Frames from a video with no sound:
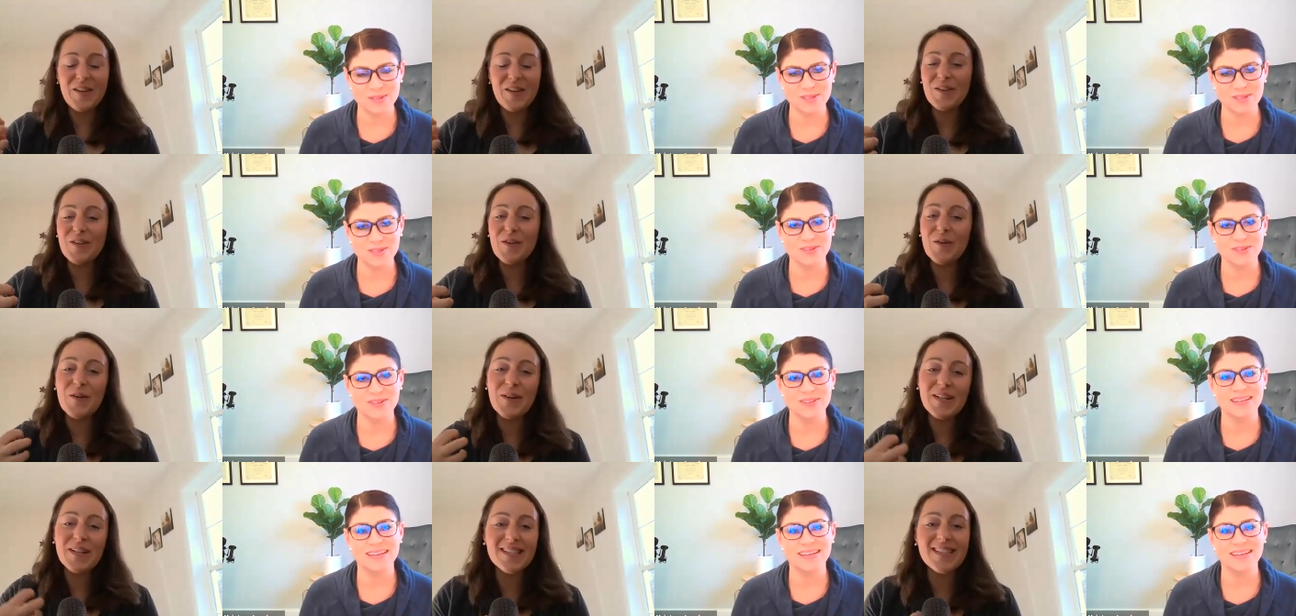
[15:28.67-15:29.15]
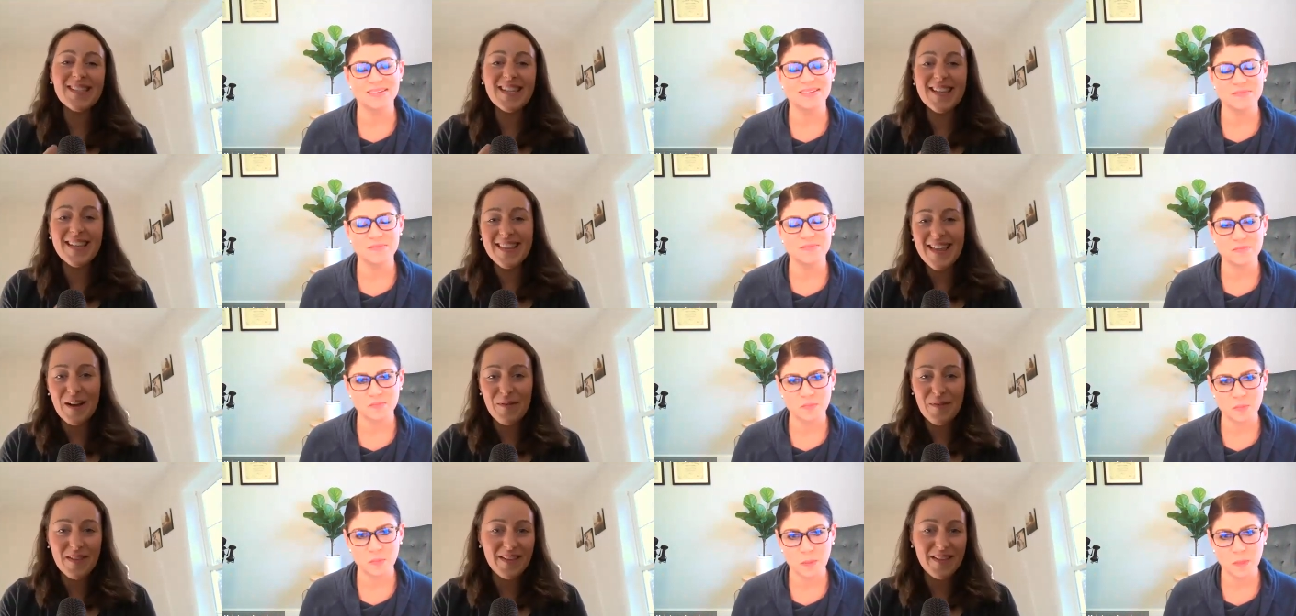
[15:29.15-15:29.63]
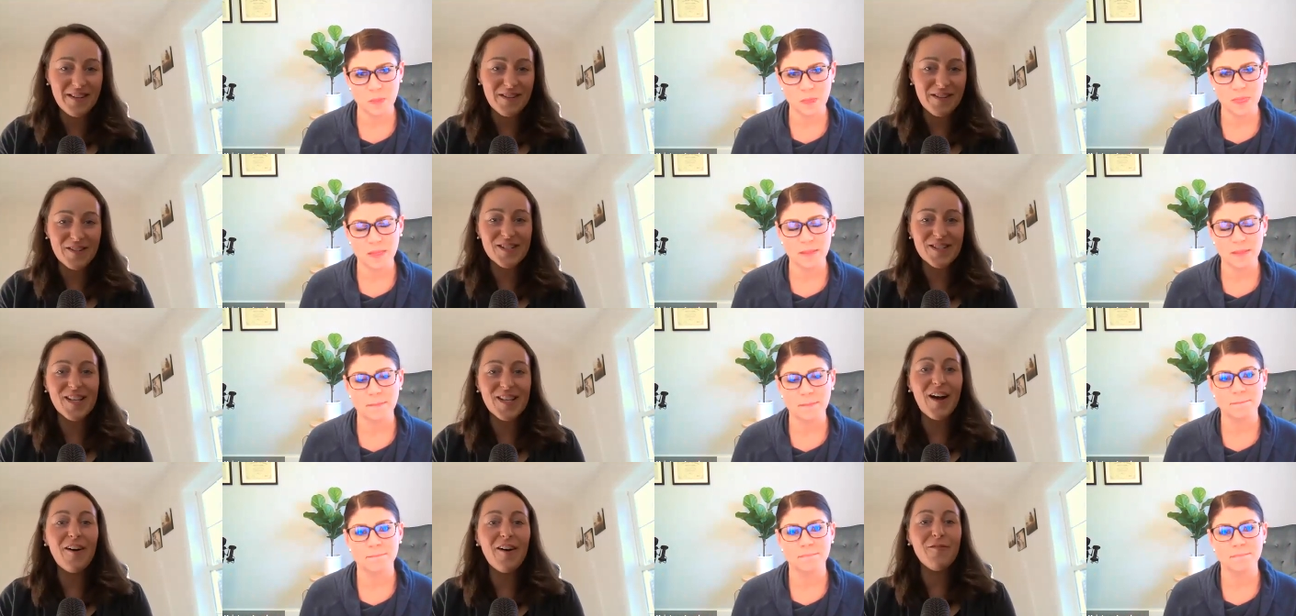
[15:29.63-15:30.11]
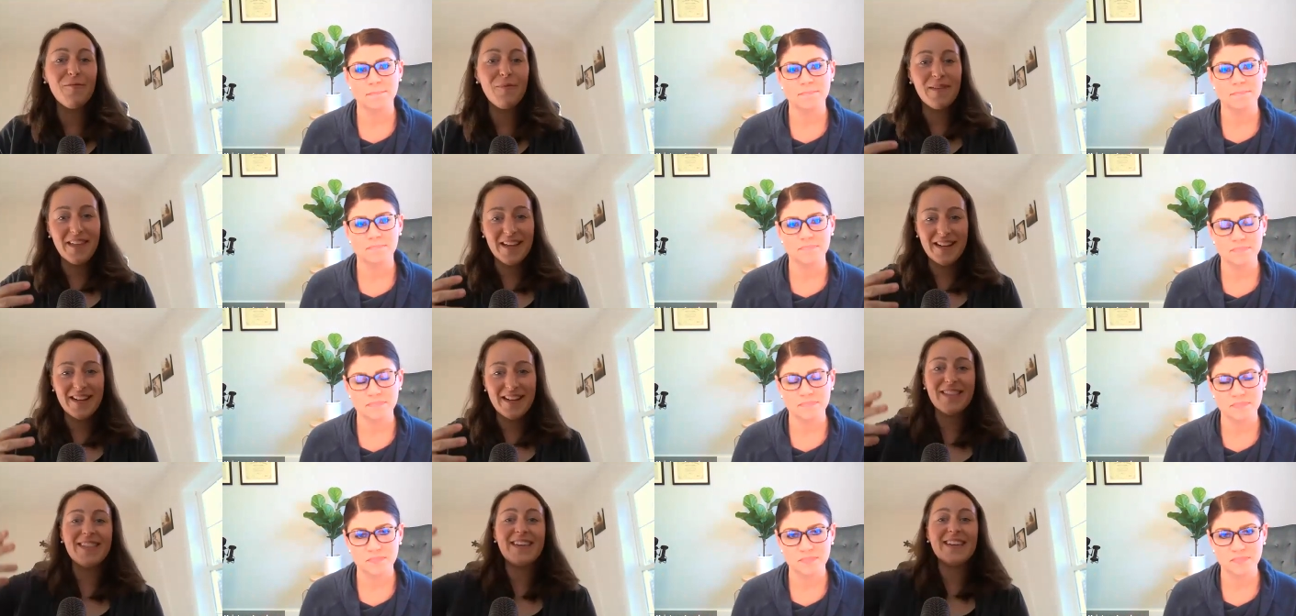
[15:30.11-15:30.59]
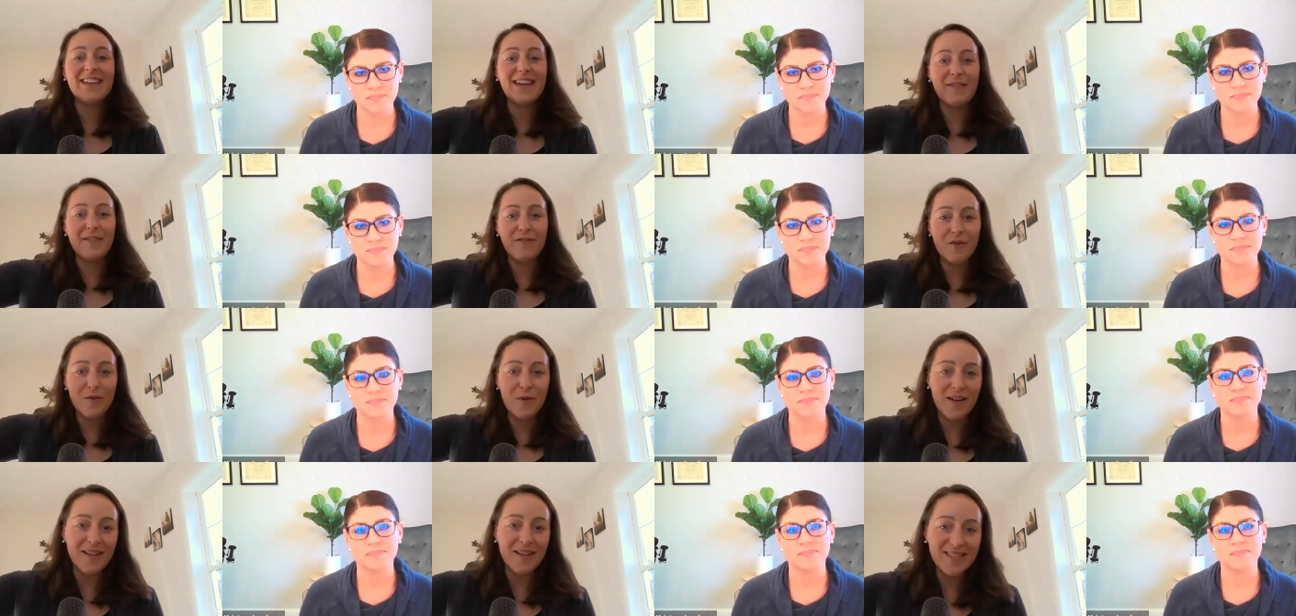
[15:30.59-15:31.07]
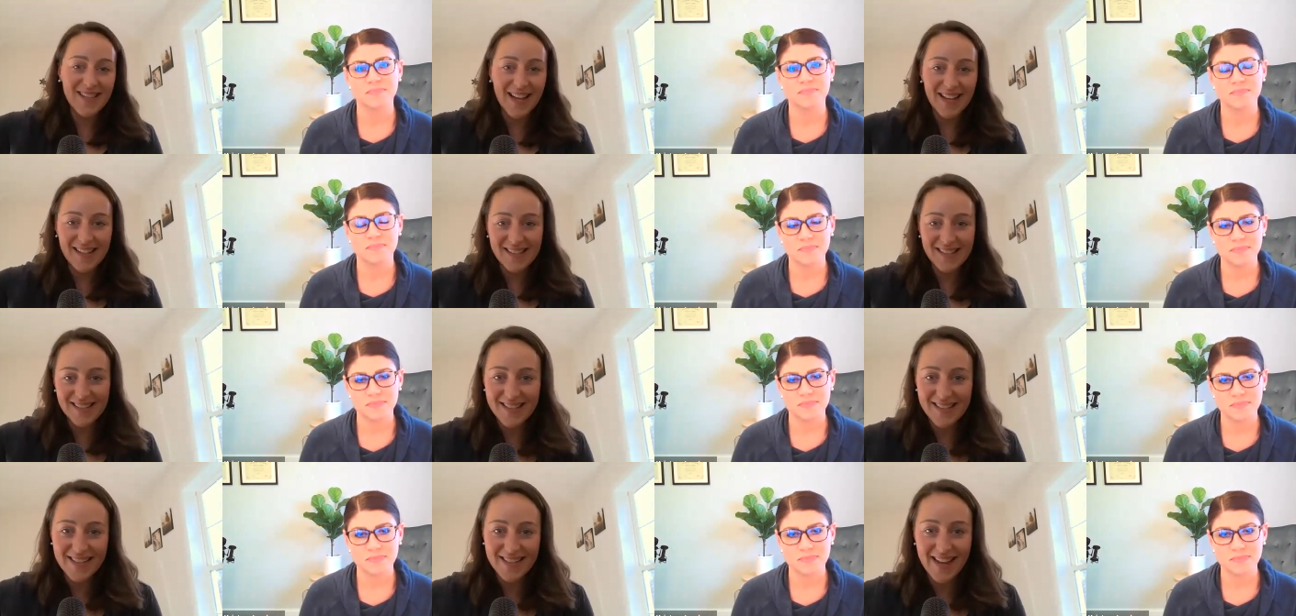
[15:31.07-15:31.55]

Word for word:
Speaker 1: You, know, you only see that within yourself, but then you think everyone else has it